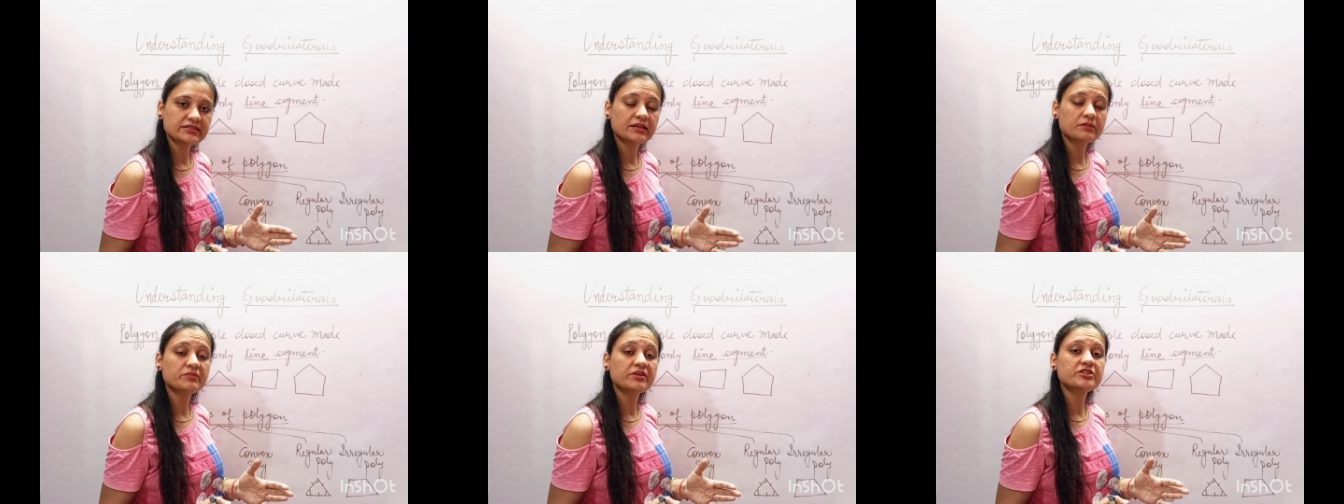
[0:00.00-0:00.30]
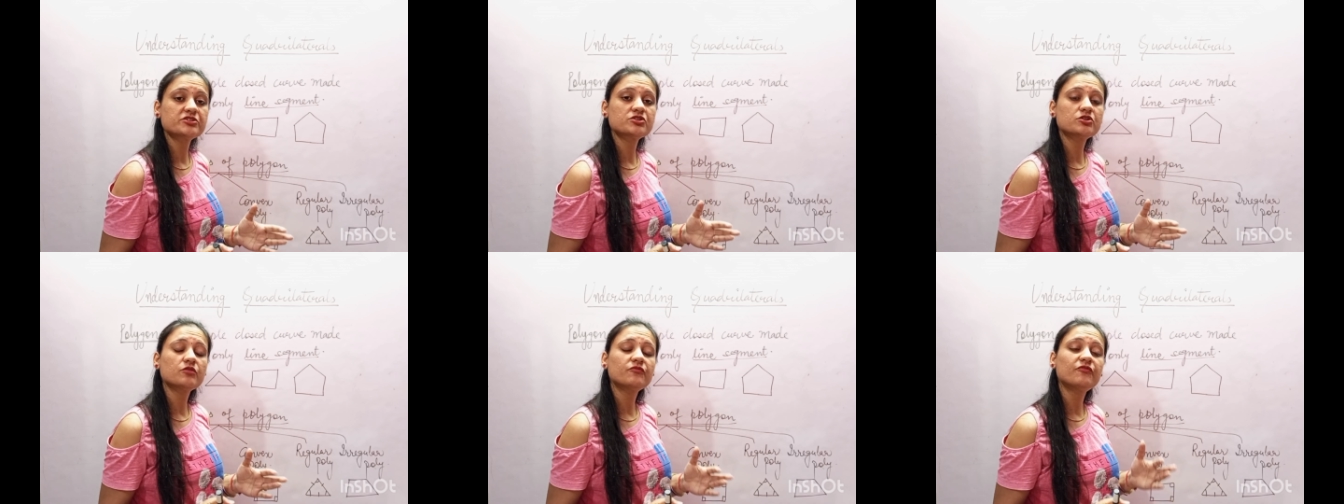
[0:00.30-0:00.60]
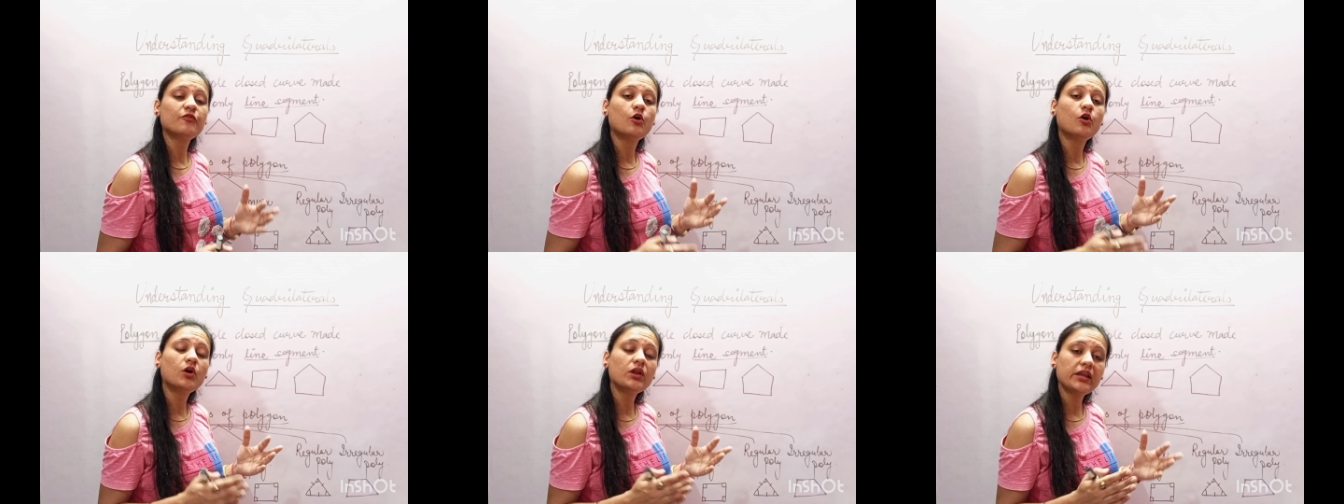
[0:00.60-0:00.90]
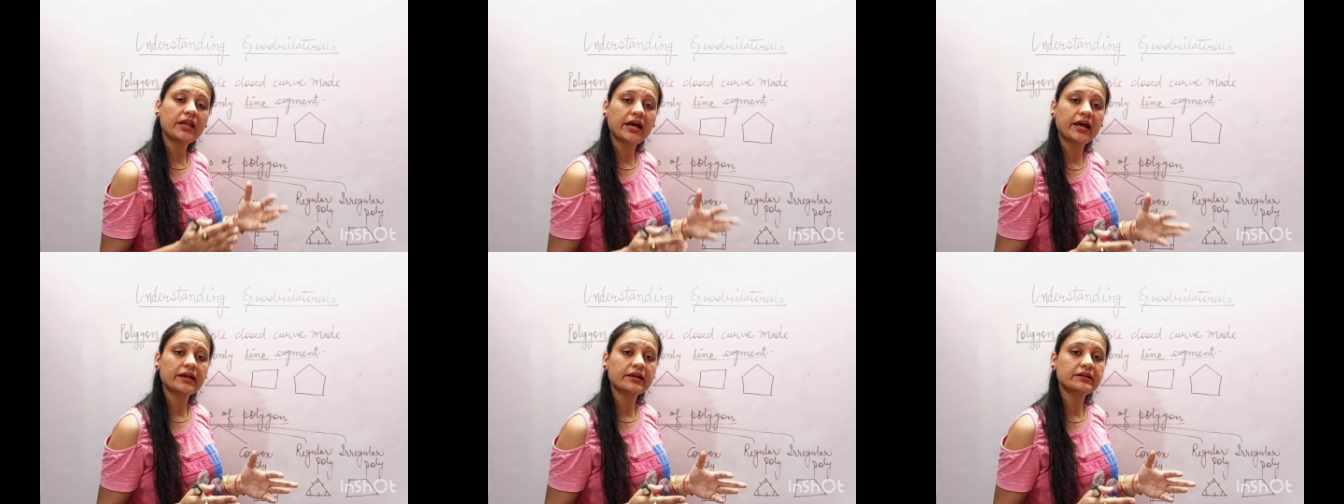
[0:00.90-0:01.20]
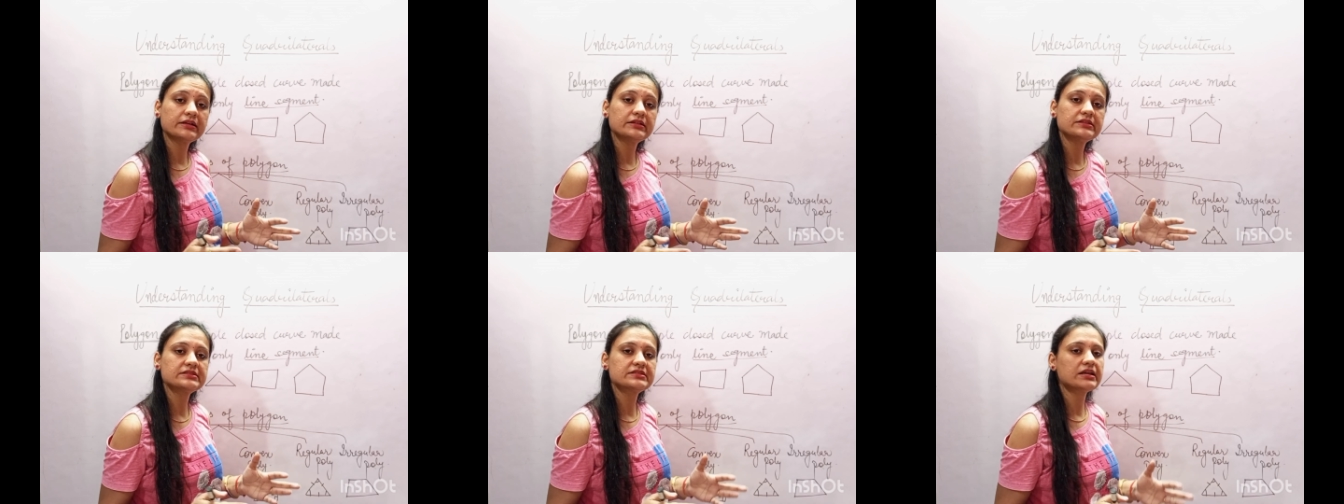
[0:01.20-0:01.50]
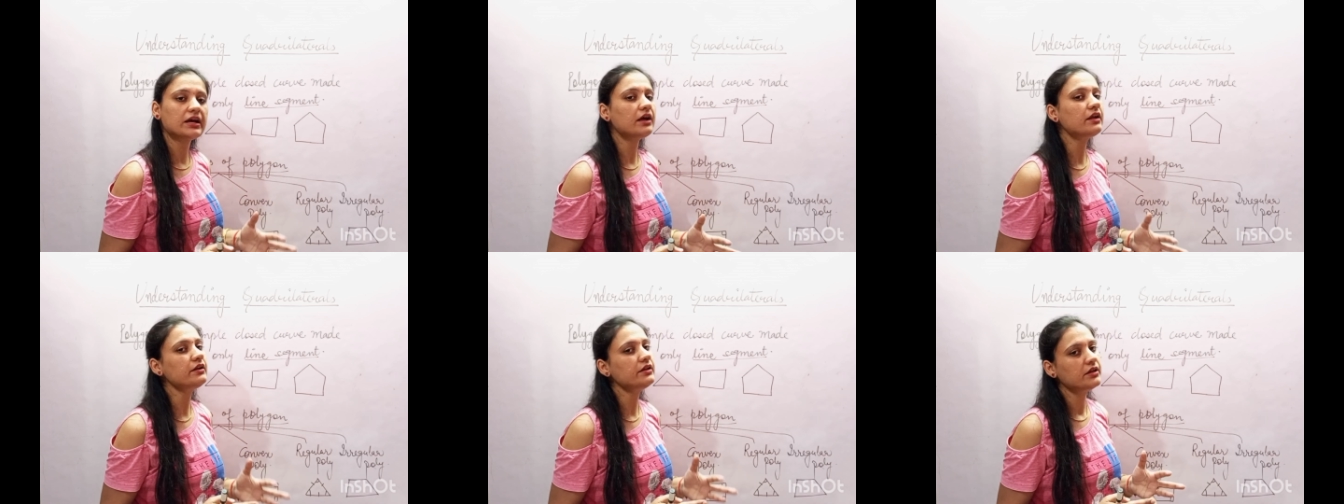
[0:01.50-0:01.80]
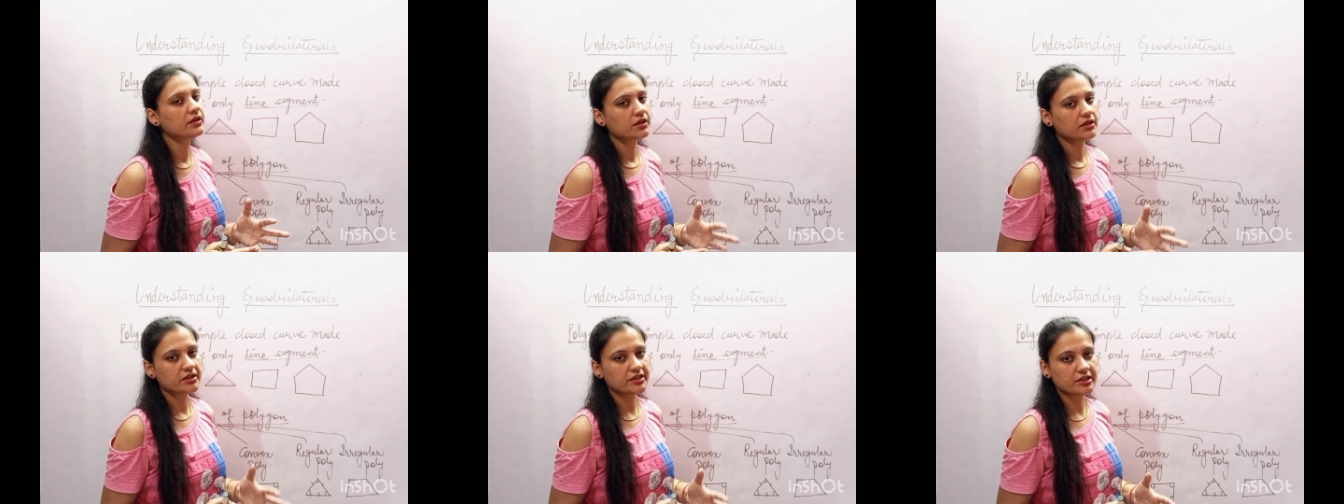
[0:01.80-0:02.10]
and measure of all angles are
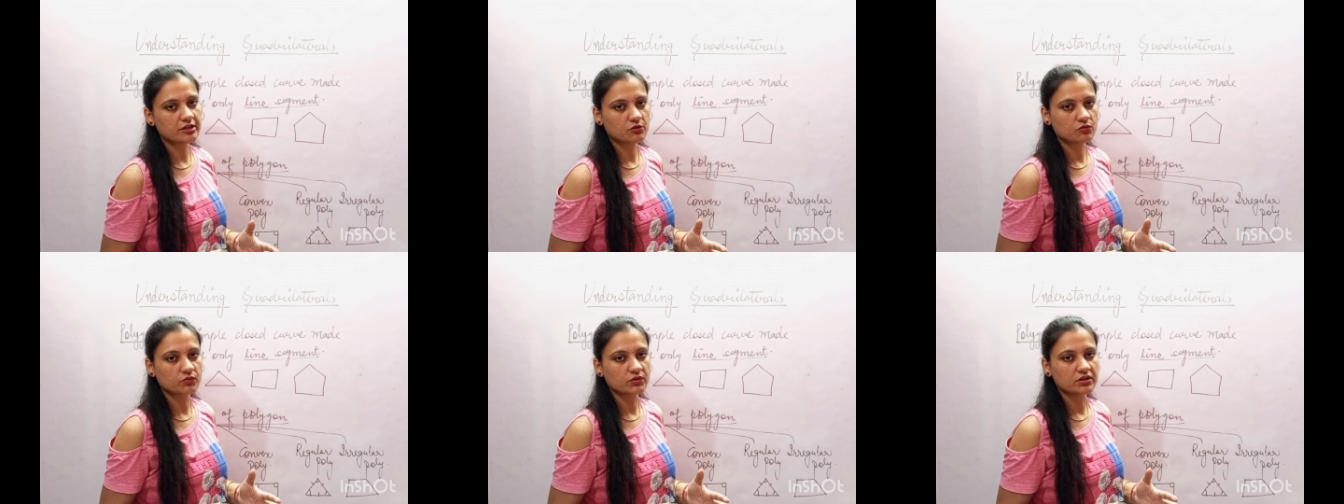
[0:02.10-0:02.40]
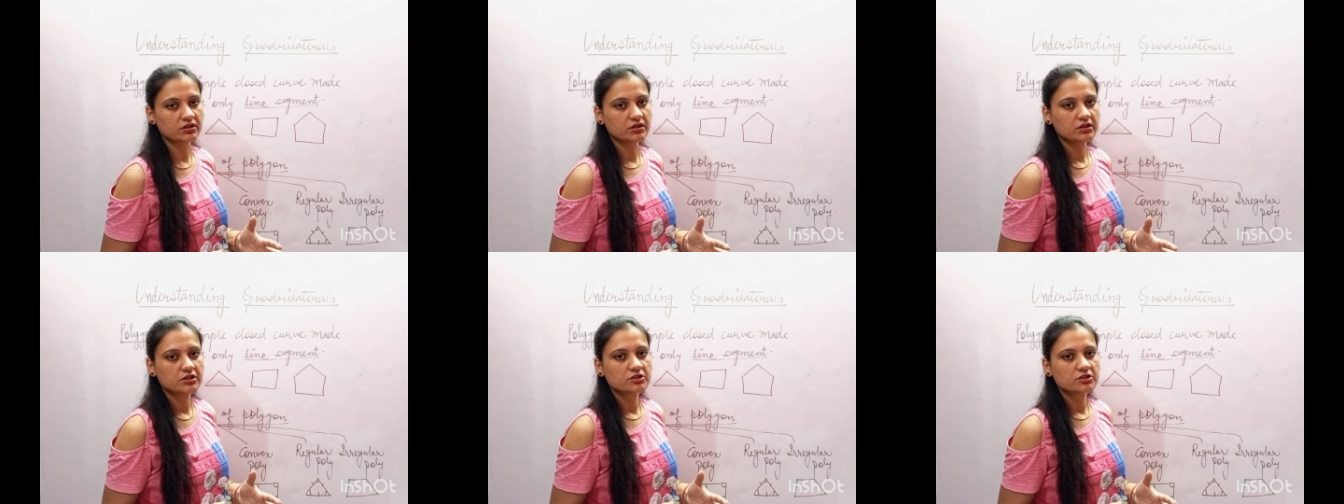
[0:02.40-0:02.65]
equal.